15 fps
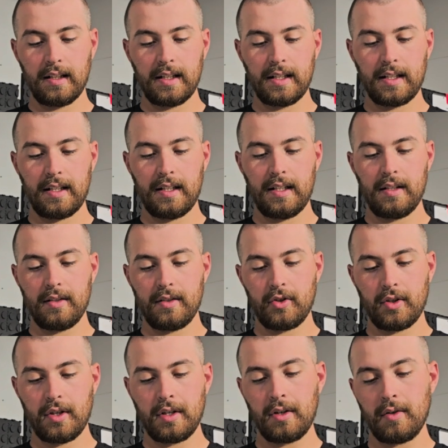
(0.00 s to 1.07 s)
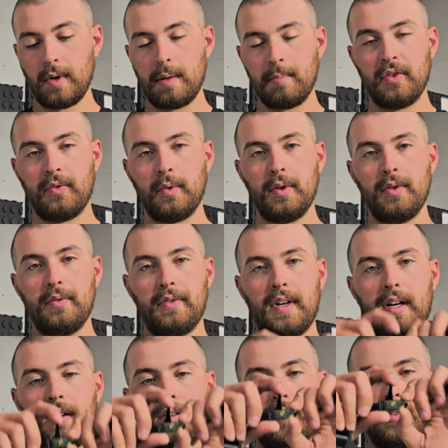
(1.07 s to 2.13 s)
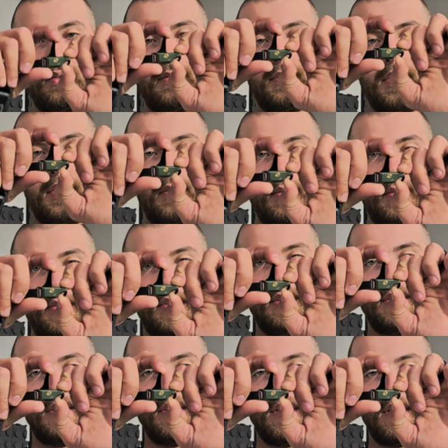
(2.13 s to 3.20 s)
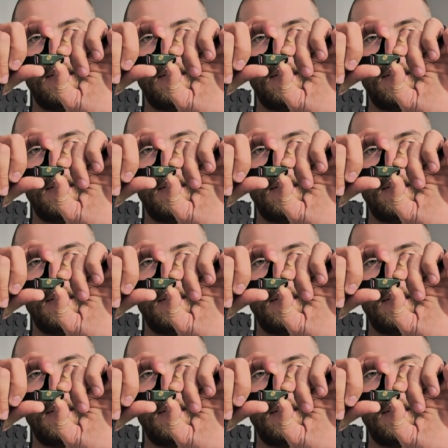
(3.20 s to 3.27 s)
click in the trigger right before you fire. So if I hold this